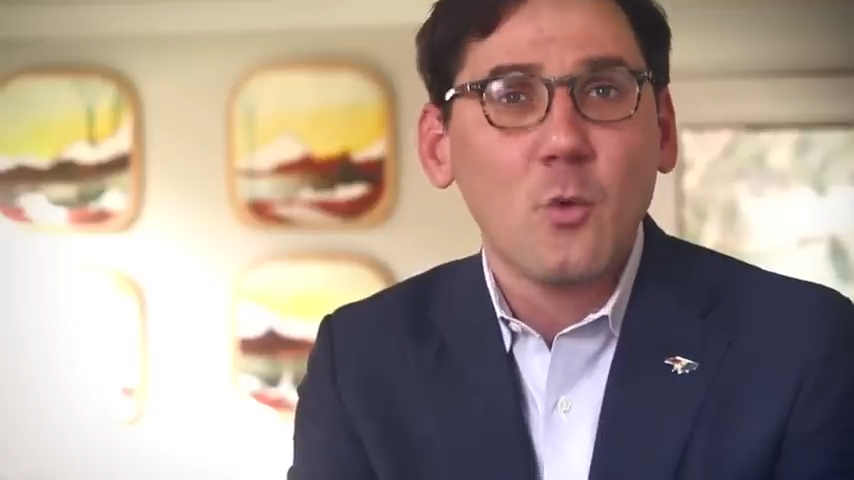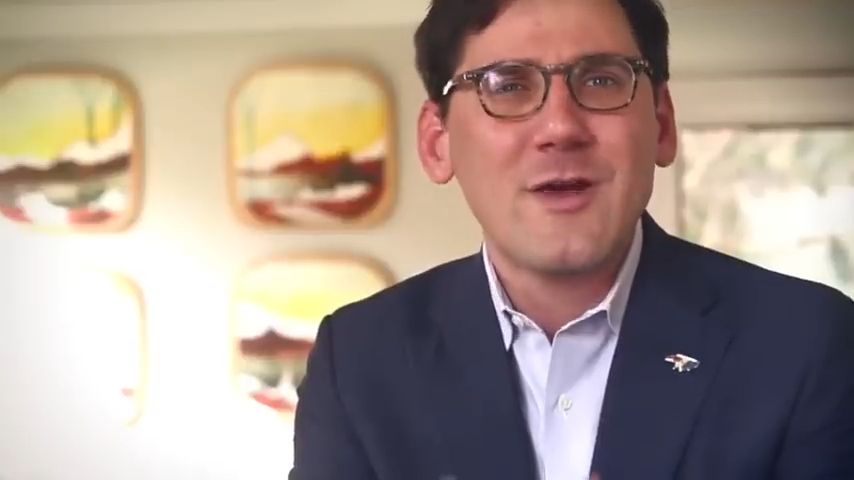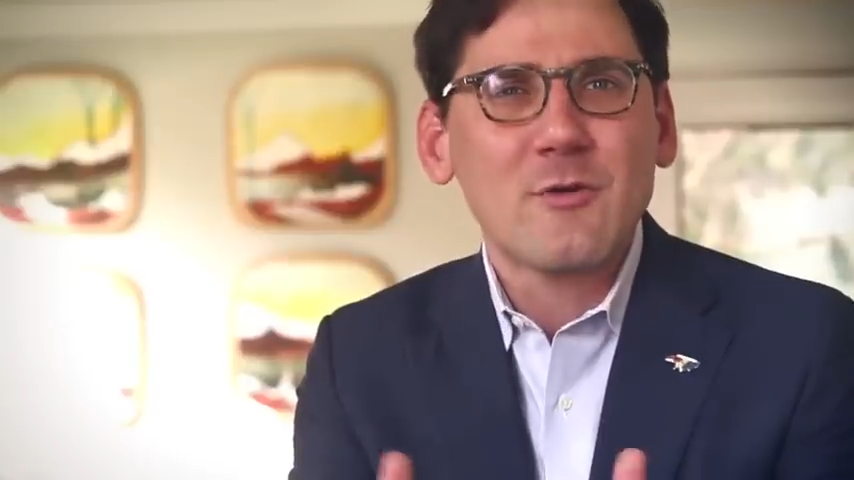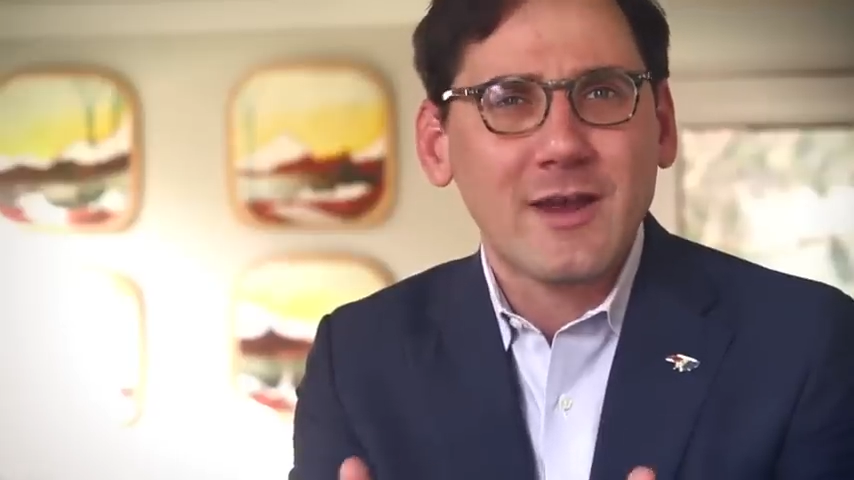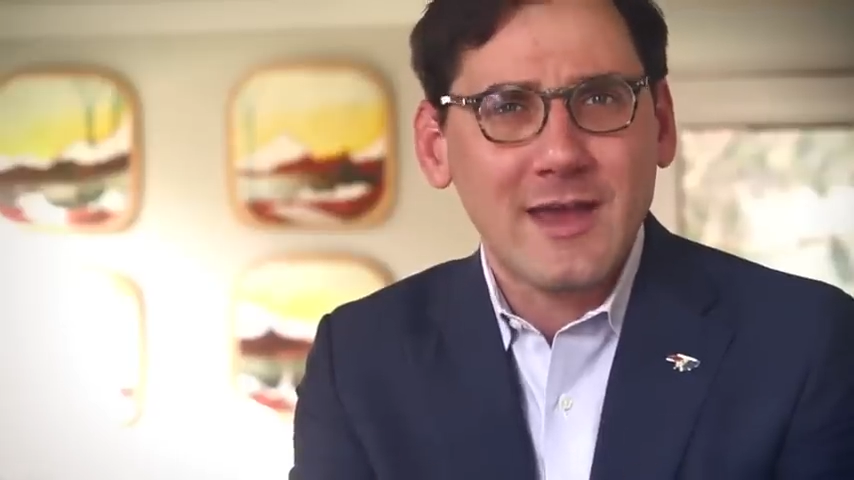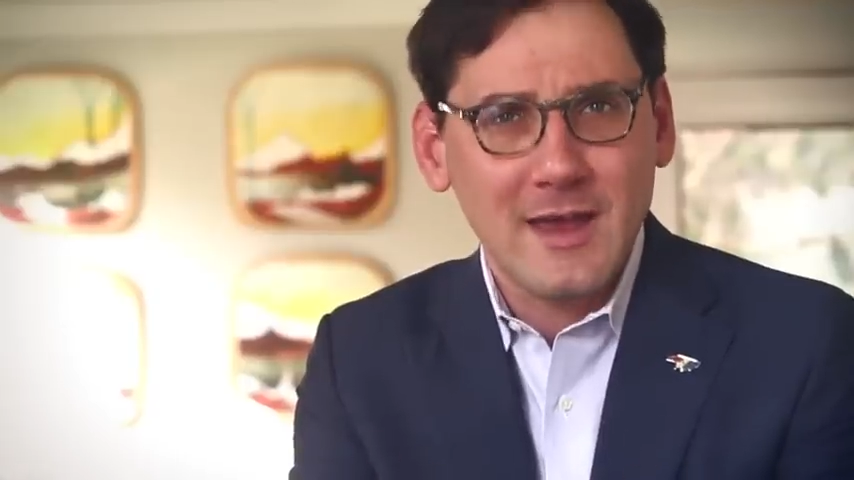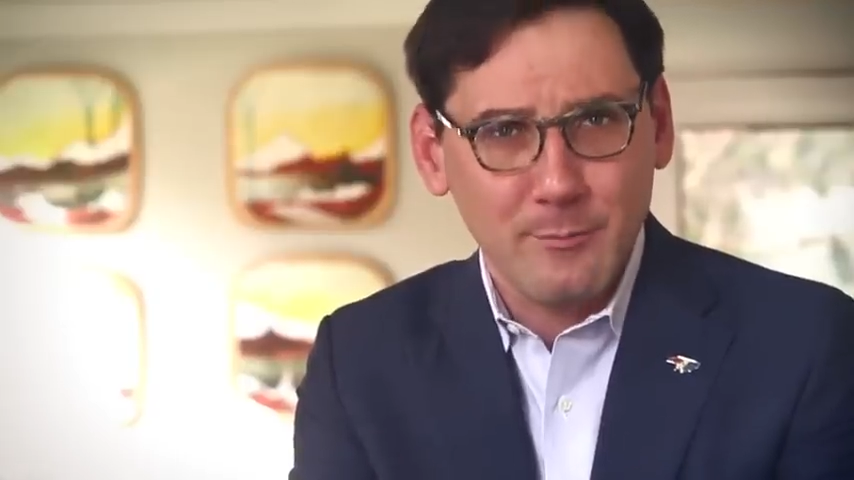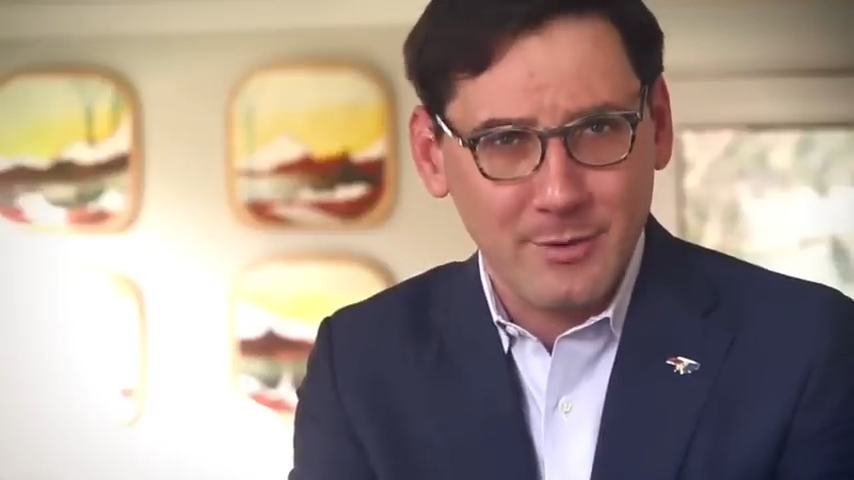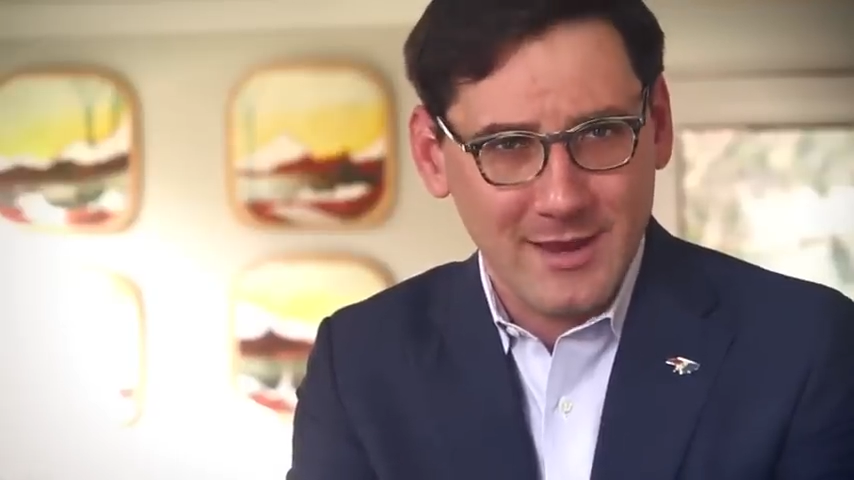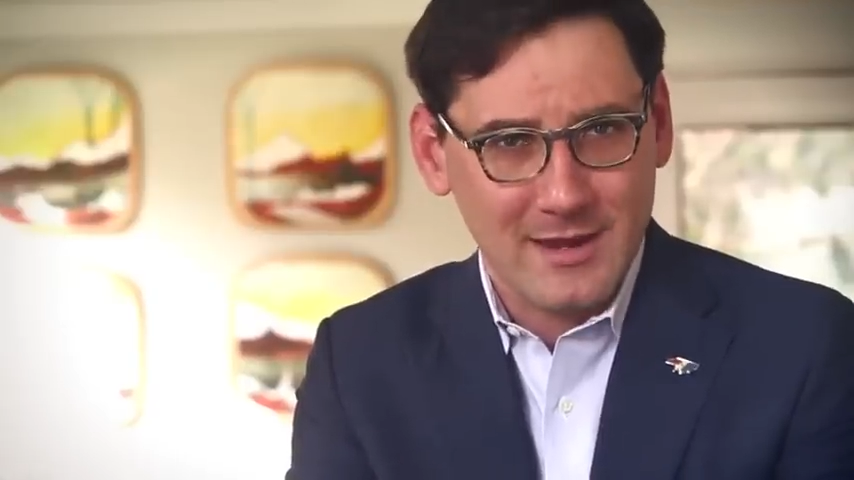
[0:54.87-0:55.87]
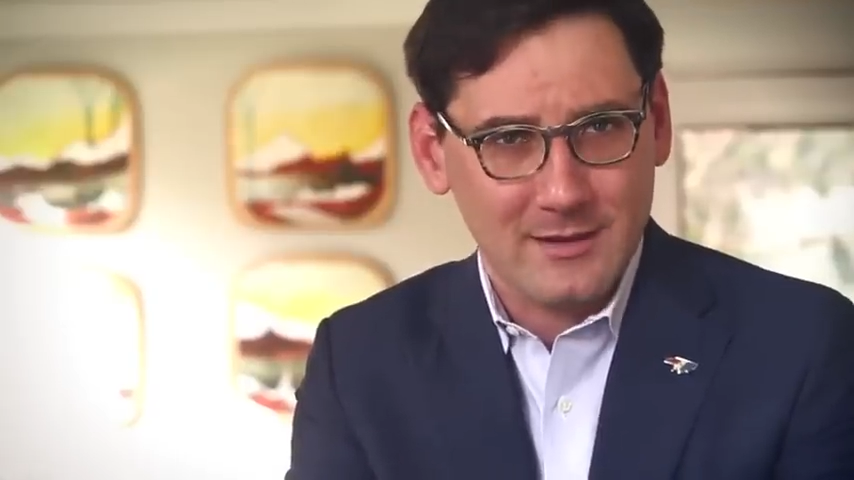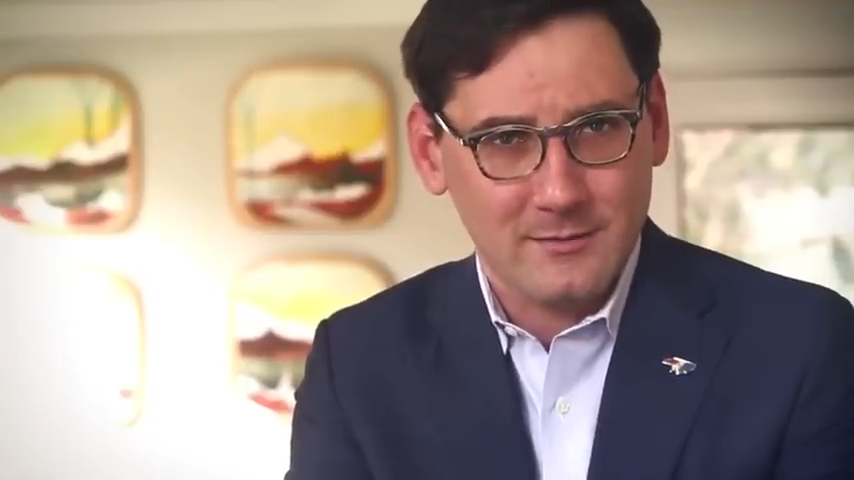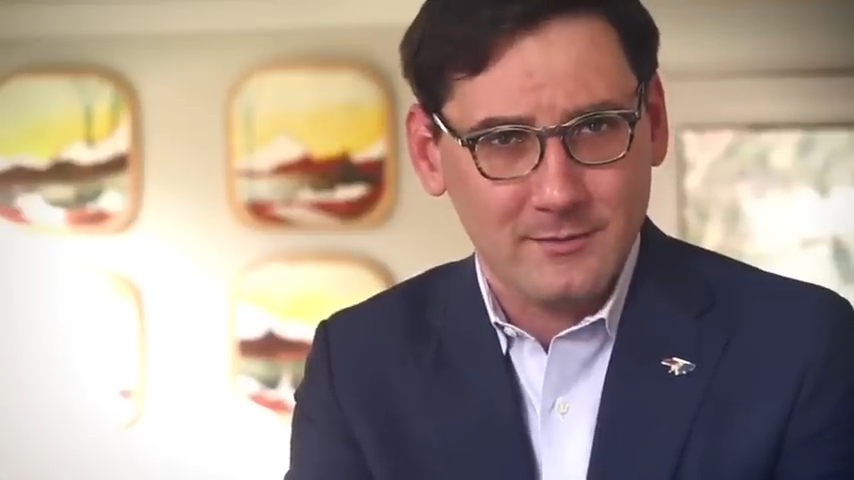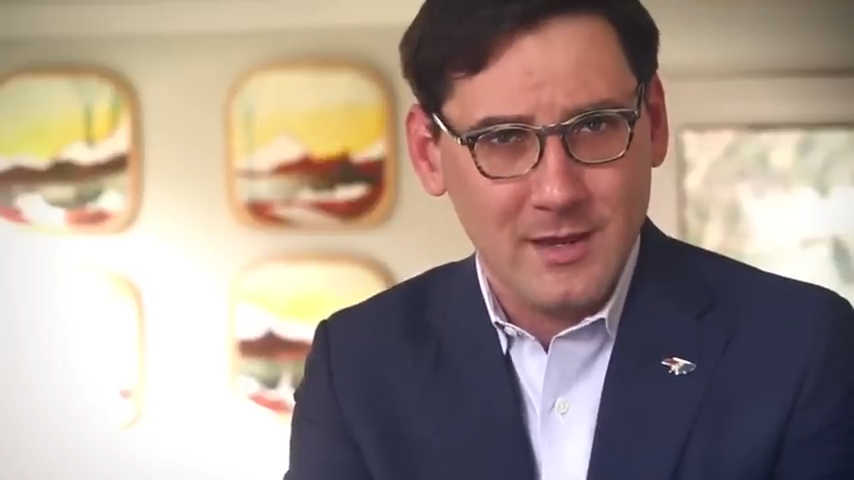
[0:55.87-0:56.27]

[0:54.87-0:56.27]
We are a campaign.